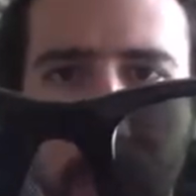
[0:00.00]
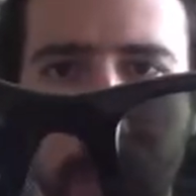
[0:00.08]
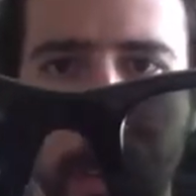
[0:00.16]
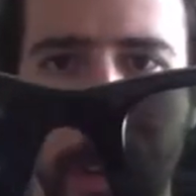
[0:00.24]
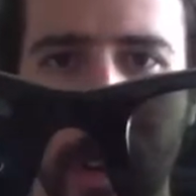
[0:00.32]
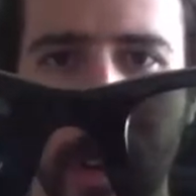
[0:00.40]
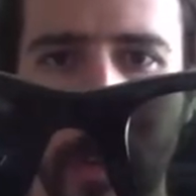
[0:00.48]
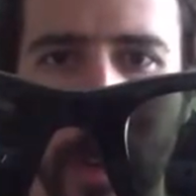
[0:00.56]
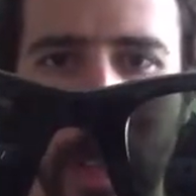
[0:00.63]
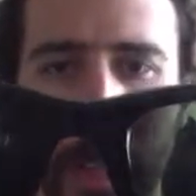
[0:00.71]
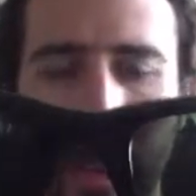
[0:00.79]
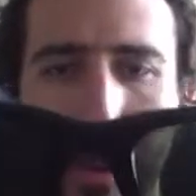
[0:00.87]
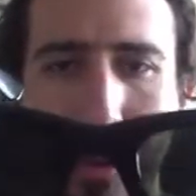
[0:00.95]
you may
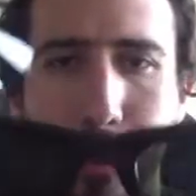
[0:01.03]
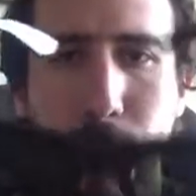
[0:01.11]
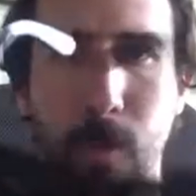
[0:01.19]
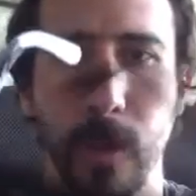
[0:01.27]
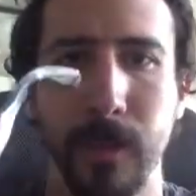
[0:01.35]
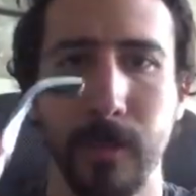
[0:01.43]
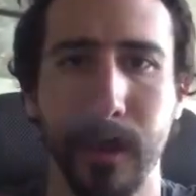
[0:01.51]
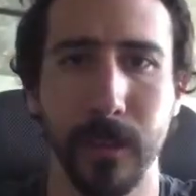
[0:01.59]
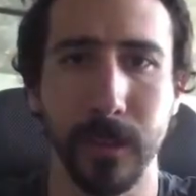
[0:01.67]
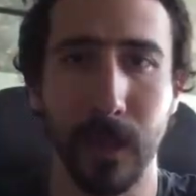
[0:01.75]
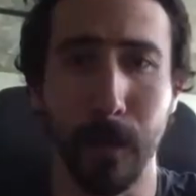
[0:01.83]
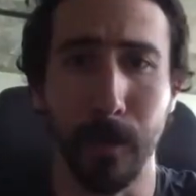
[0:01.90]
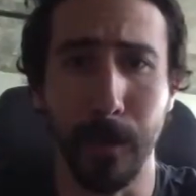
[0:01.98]
already know, the
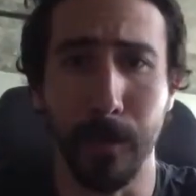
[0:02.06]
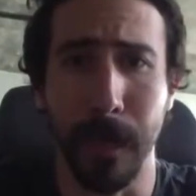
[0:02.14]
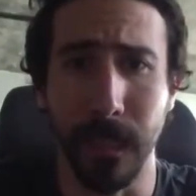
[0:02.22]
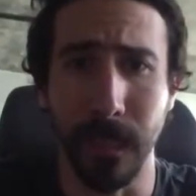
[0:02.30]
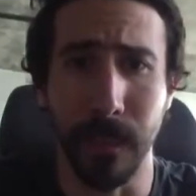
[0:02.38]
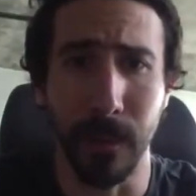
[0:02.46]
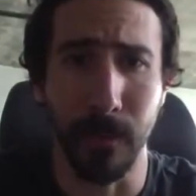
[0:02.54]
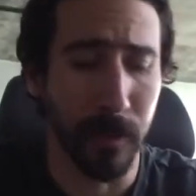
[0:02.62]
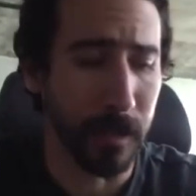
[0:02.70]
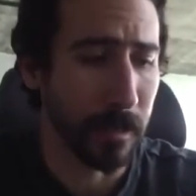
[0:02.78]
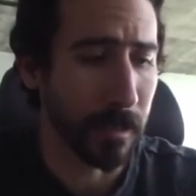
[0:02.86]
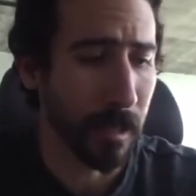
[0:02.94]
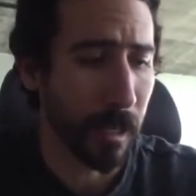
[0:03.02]
Wayfarers come in many
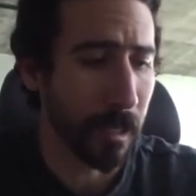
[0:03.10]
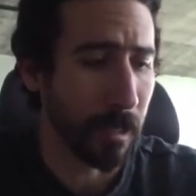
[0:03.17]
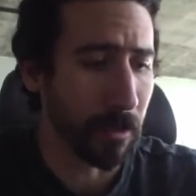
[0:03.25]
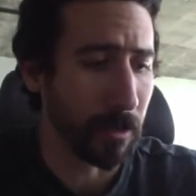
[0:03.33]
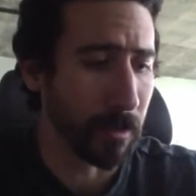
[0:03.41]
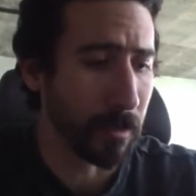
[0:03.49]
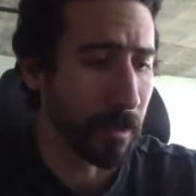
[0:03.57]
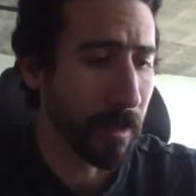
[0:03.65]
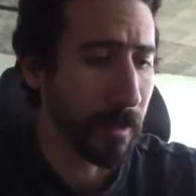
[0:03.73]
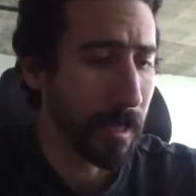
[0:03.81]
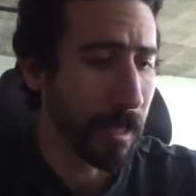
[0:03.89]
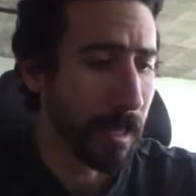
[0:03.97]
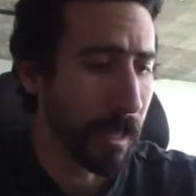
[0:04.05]
different styles
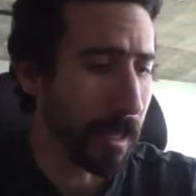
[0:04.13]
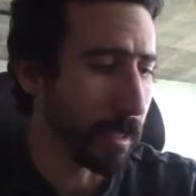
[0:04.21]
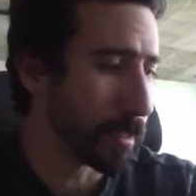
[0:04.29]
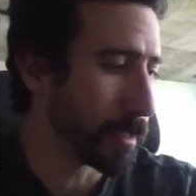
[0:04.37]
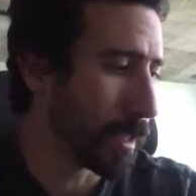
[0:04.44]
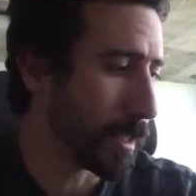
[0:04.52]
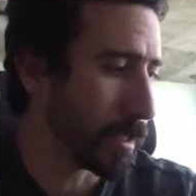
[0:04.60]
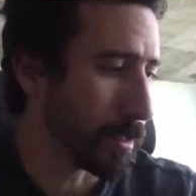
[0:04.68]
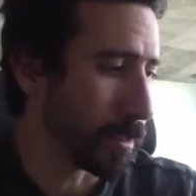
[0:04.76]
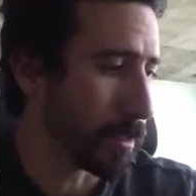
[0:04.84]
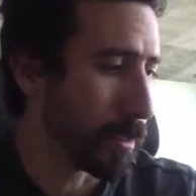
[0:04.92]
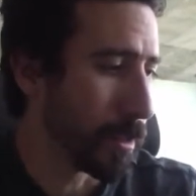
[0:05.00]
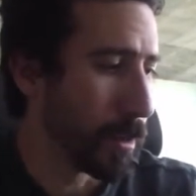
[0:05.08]
and
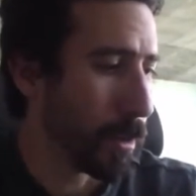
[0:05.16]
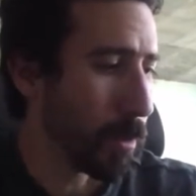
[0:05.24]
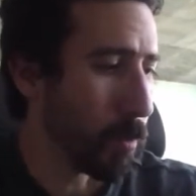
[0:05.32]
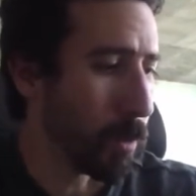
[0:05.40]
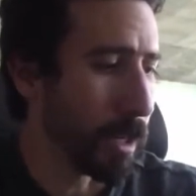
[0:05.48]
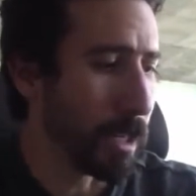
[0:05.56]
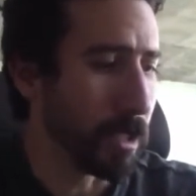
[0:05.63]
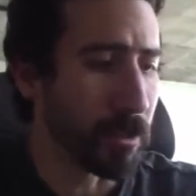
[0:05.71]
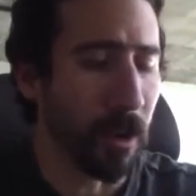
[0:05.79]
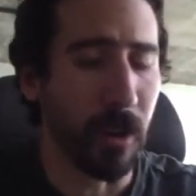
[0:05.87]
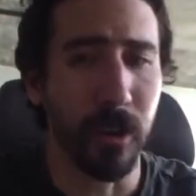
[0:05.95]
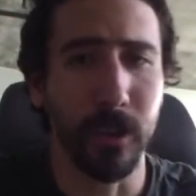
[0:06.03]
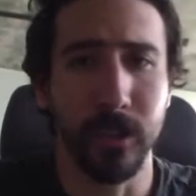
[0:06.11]
sizes. One he's
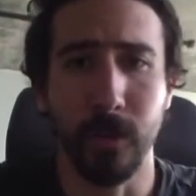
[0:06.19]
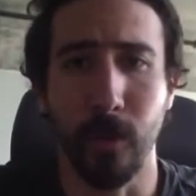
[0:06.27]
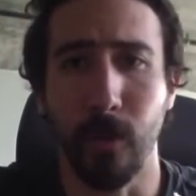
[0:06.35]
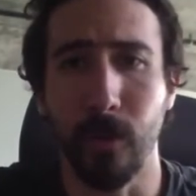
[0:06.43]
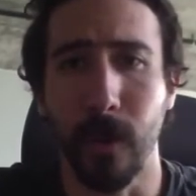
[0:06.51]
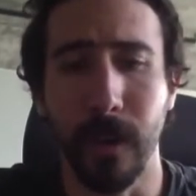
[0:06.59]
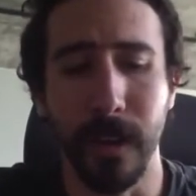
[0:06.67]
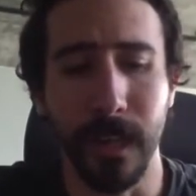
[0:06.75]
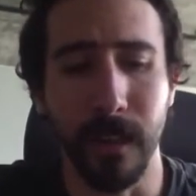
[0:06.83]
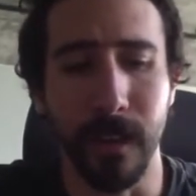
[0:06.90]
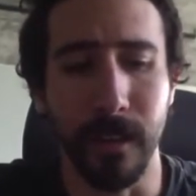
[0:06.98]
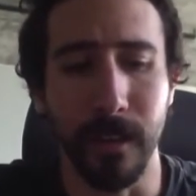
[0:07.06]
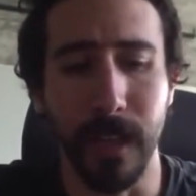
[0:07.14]
also wearing
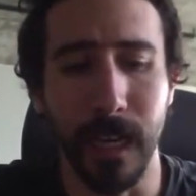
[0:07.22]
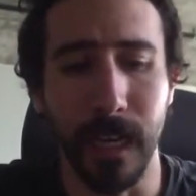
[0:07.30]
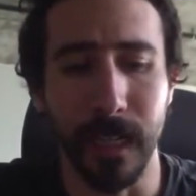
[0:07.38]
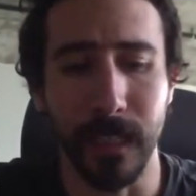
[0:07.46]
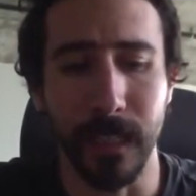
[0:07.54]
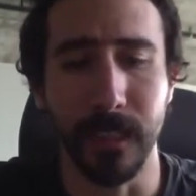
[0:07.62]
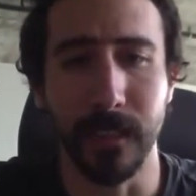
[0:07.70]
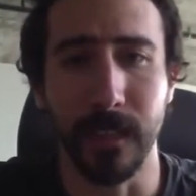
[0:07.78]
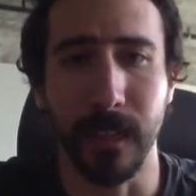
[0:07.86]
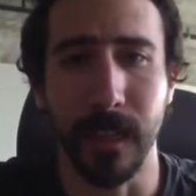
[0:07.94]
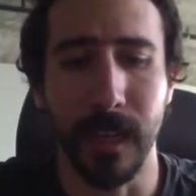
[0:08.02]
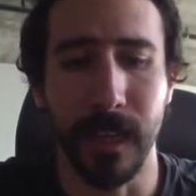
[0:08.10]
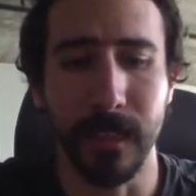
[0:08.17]
a lot is the
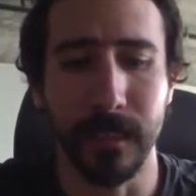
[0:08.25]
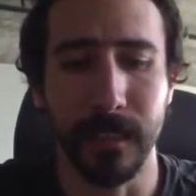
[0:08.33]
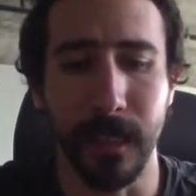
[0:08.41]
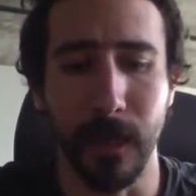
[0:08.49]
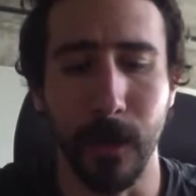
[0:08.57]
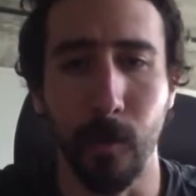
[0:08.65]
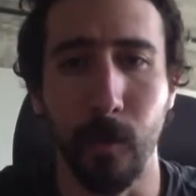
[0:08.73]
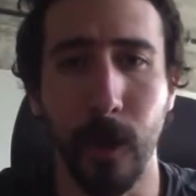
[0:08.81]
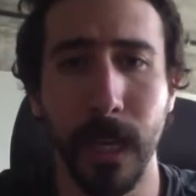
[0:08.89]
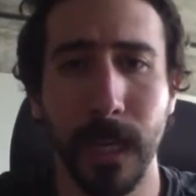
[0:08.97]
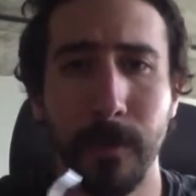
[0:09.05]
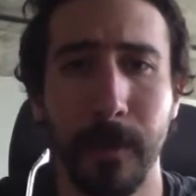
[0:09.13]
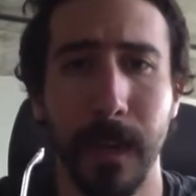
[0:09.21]
classic
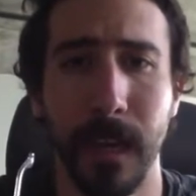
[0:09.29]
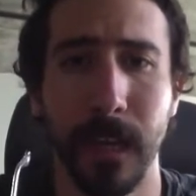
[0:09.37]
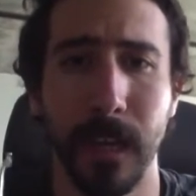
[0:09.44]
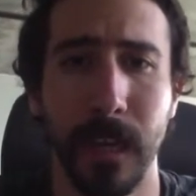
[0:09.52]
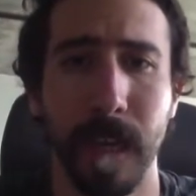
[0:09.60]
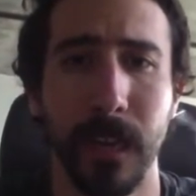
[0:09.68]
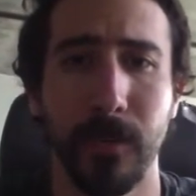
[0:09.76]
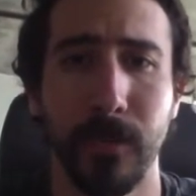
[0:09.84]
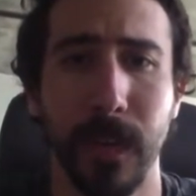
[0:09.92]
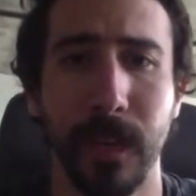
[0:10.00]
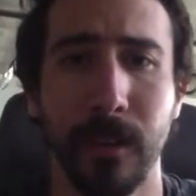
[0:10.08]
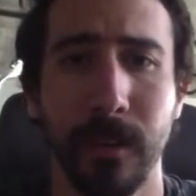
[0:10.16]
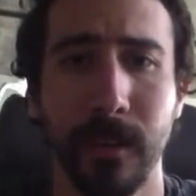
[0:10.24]
Ray-Ban
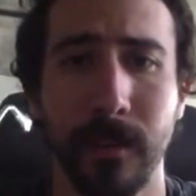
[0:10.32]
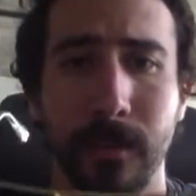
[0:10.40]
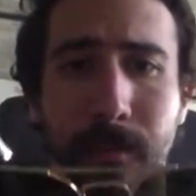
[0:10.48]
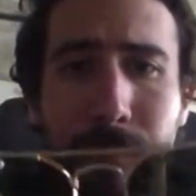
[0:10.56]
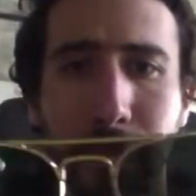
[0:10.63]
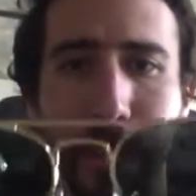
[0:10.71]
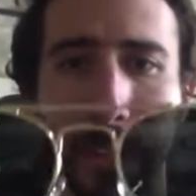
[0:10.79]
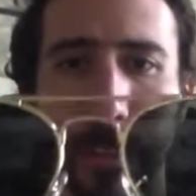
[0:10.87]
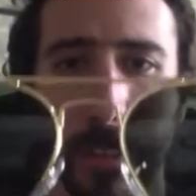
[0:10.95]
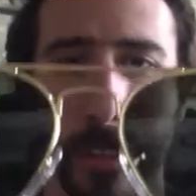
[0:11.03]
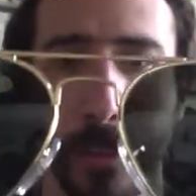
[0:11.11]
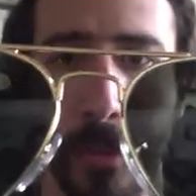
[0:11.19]
Aviator. This is the